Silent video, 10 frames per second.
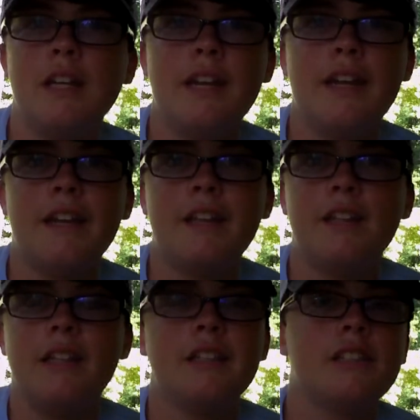and
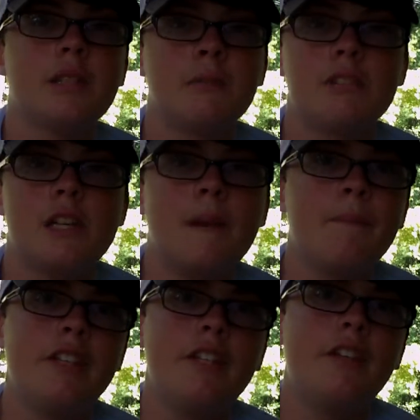in the
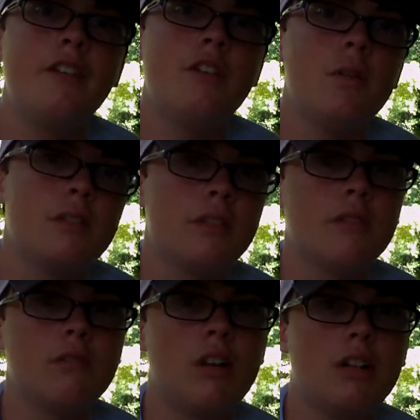summertime, go to the
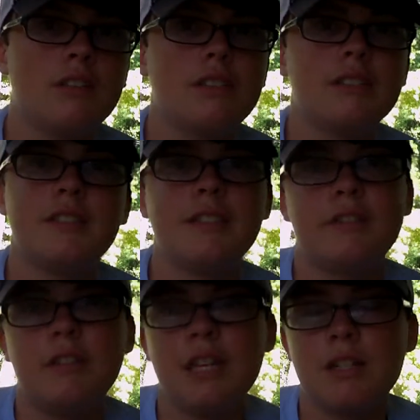rocks and see if
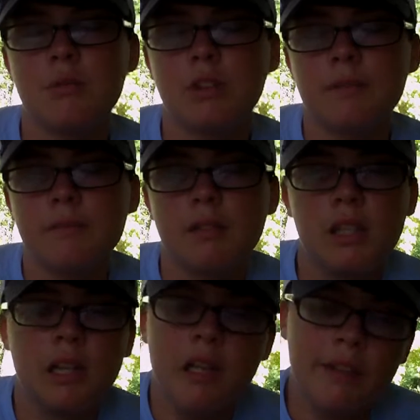you catch one.
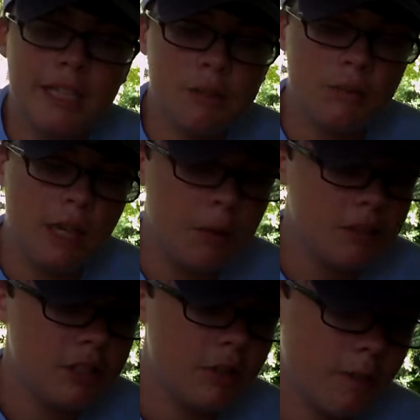That's what I
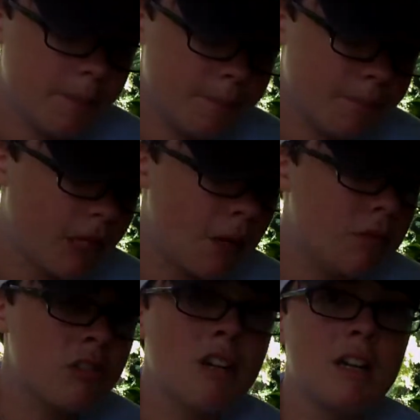would do. I
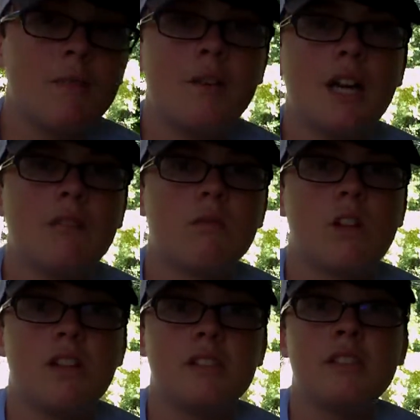would try to find
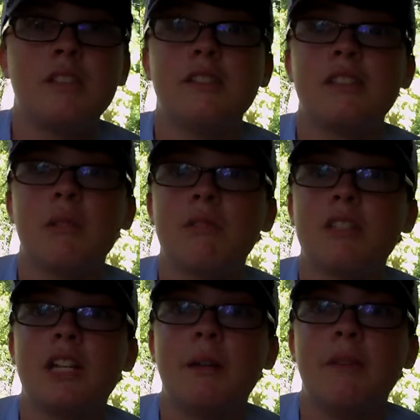rocks in the
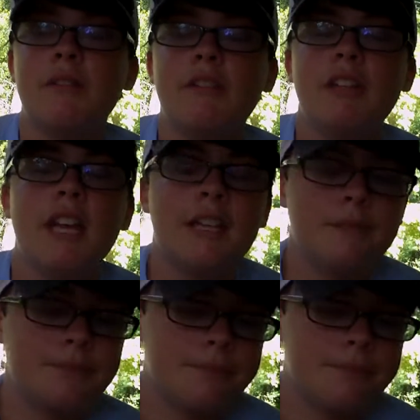summertime if you can.